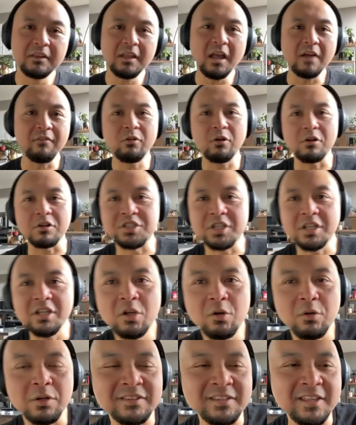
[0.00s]
Yeah, of course. You can
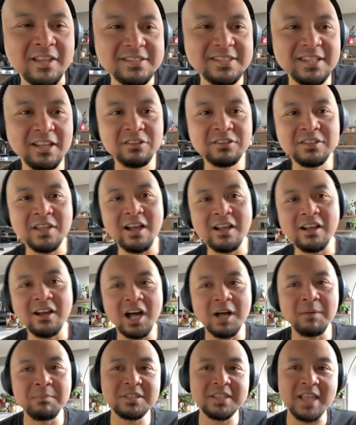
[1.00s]
go to
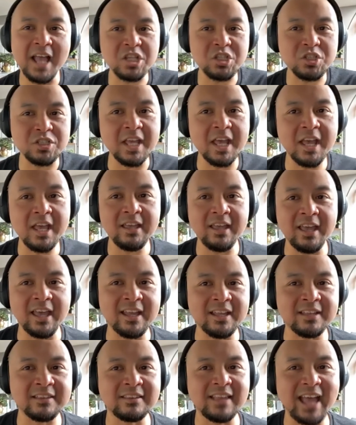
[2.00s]
tcl.com slash TA
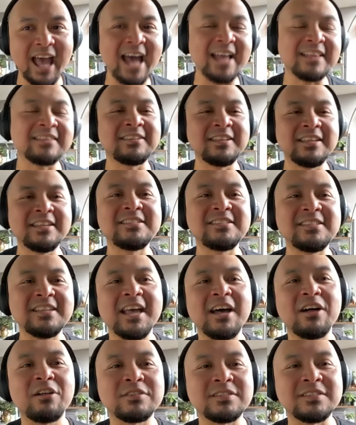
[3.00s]
and at
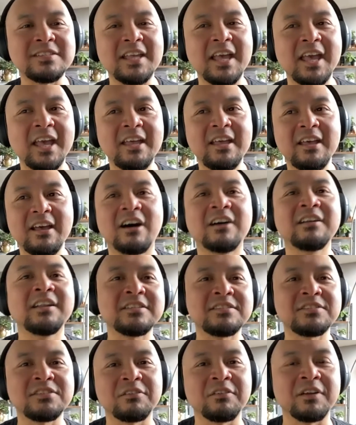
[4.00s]
tclca on
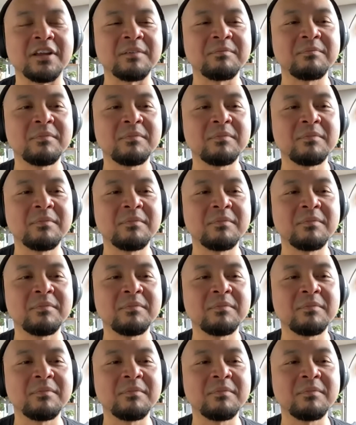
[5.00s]
Instagram.